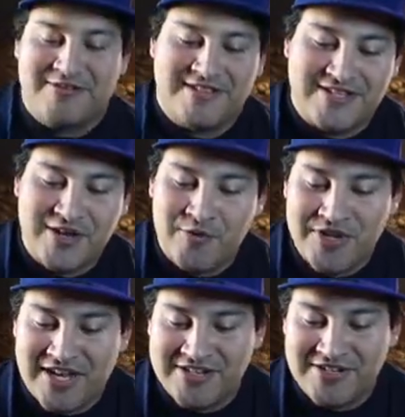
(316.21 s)
That's all we
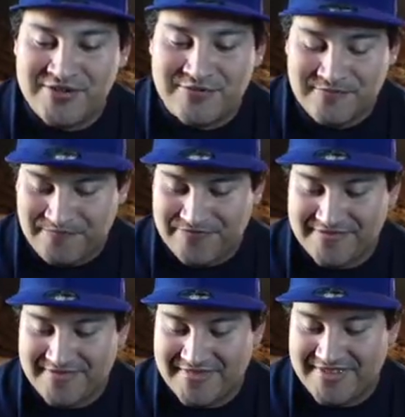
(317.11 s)
got to do.
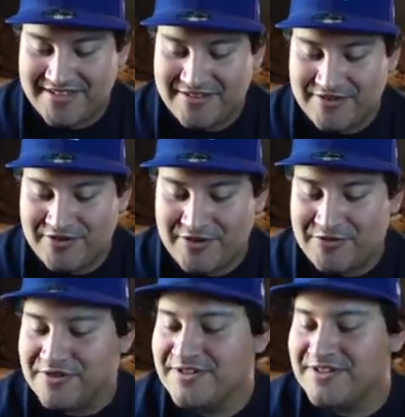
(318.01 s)

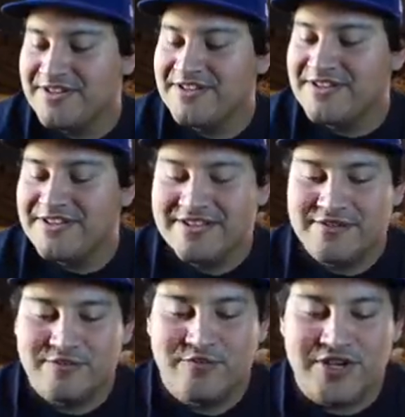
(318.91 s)
Code.
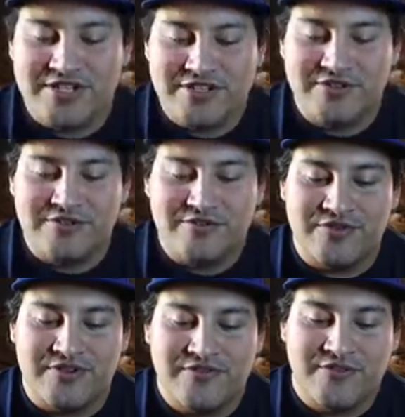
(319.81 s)
One, two,
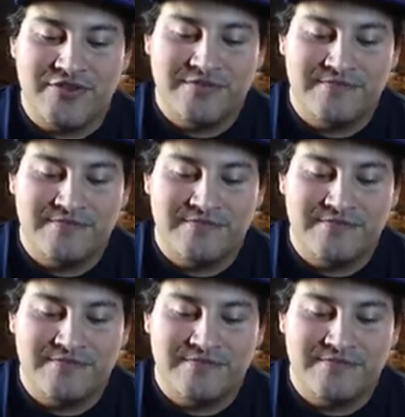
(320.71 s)
three, four.